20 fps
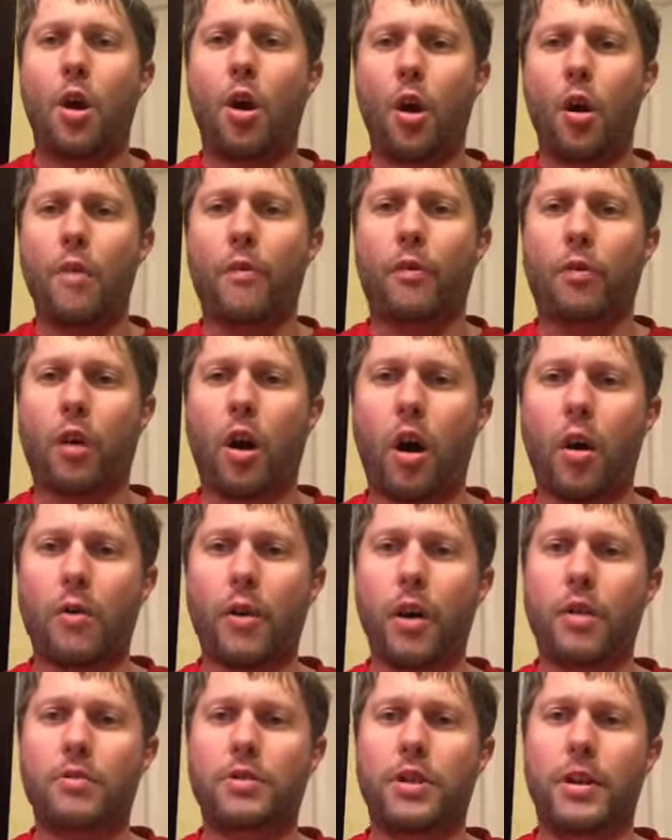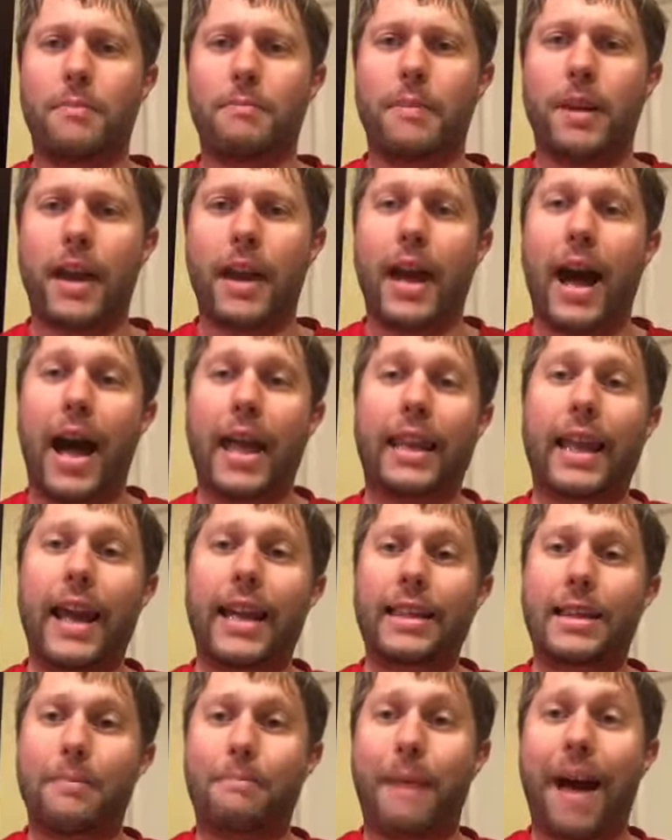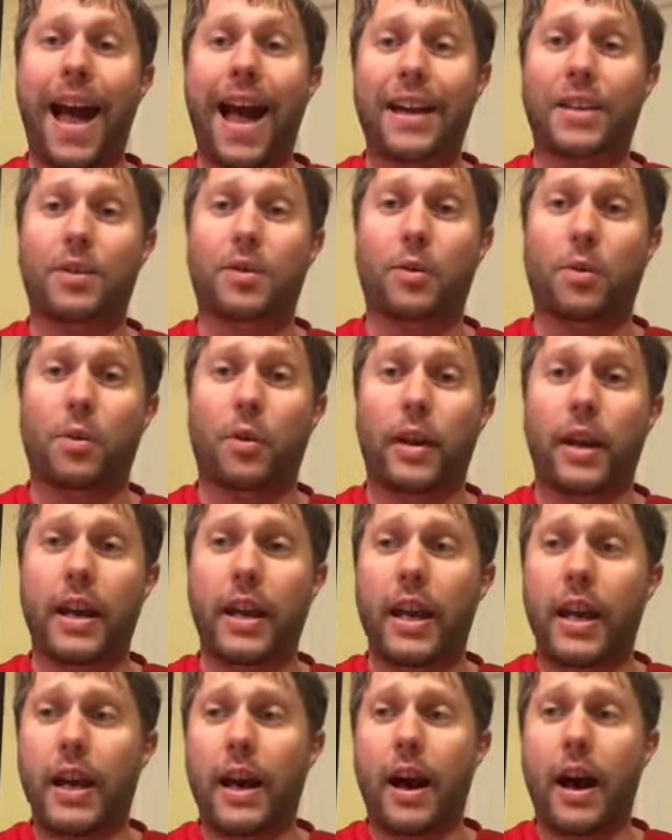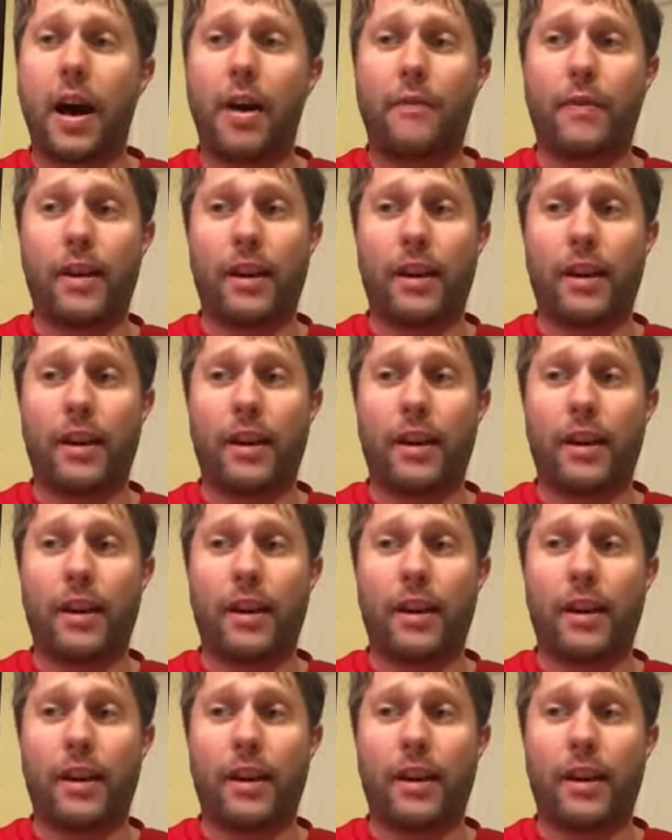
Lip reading: Overall, though, to me, I like the backstory of